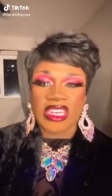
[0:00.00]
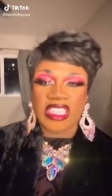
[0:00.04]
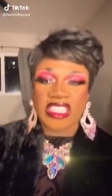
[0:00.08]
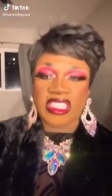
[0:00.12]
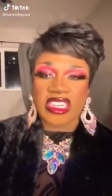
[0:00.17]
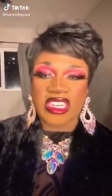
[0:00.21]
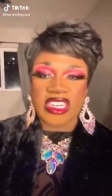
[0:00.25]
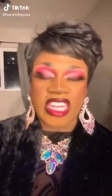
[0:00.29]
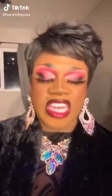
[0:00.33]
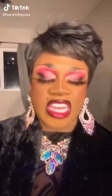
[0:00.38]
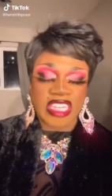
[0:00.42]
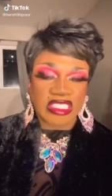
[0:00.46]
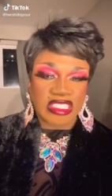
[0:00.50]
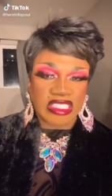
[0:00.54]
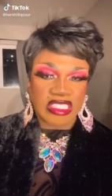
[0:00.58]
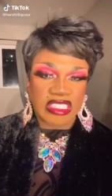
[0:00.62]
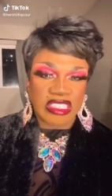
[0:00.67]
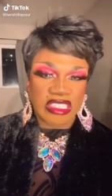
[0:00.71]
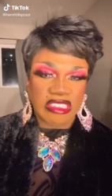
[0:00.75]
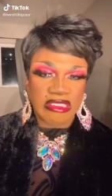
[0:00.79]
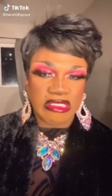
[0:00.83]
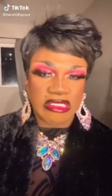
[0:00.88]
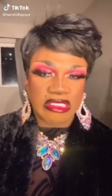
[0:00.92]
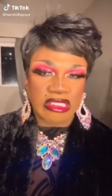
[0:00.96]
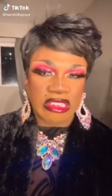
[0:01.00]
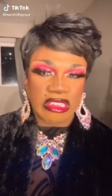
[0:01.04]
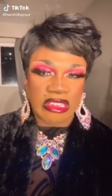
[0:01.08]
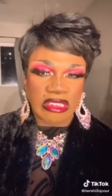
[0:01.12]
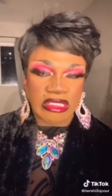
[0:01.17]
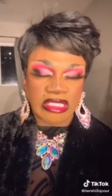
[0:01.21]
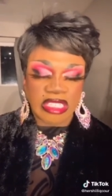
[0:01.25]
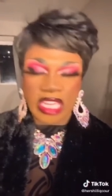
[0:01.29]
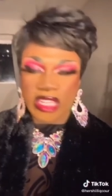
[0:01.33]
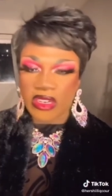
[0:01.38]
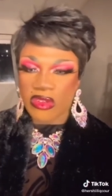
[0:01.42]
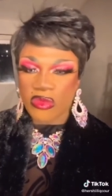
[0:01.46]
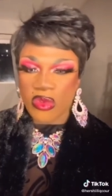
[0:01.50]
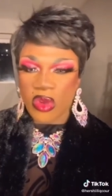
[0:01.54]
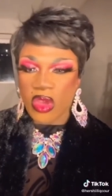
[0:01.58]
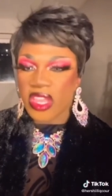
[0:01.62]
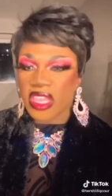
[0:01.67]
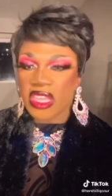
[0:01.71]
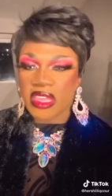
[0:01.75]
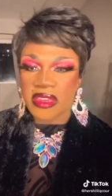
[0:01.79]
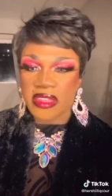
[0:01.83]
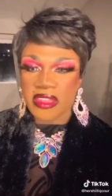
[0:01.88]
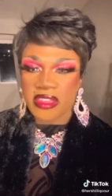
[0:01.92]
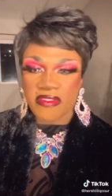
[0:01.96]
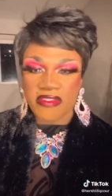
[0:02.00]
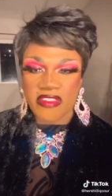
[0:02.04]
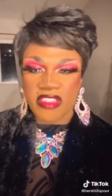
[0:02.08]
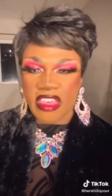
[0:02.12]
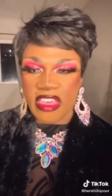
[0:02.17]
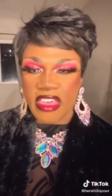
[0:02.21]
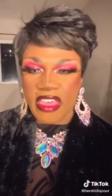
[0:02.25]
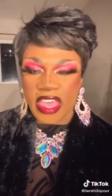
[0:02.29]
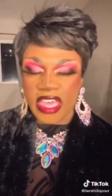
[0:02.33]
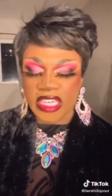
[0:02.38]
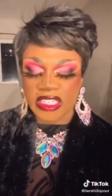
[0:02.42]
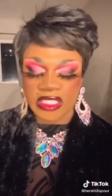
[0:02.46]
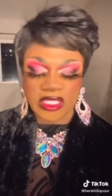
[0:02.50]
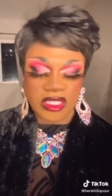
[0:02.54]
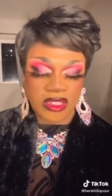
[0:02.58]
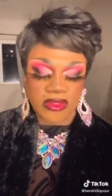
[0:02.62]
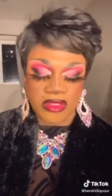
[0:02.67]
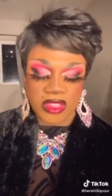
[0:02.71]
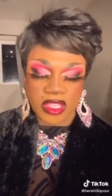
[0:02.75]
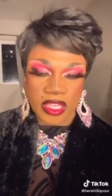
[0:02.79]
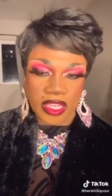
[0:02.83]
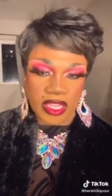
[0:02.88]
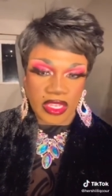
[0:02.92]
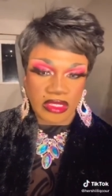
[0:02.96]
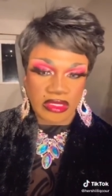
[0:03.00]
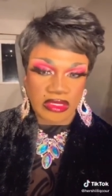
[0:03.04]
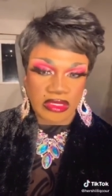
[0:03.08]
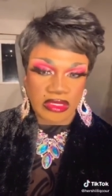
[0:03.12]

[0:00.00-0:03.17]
they're not seasoned. I don't want any of that. No thanks.